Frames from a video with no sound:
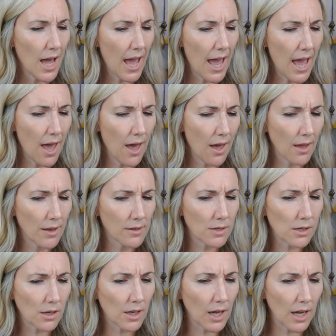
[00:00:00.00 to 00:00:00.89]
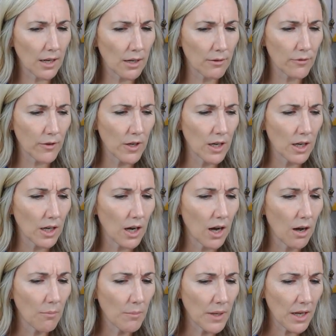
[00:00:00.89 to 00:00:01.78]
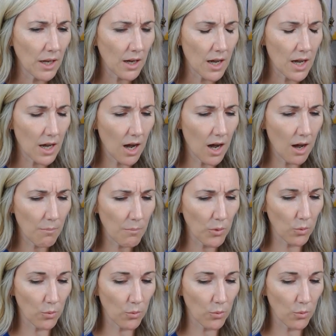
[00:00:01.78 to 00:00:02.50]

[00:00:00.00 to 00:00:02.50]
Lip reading: and kind of coming up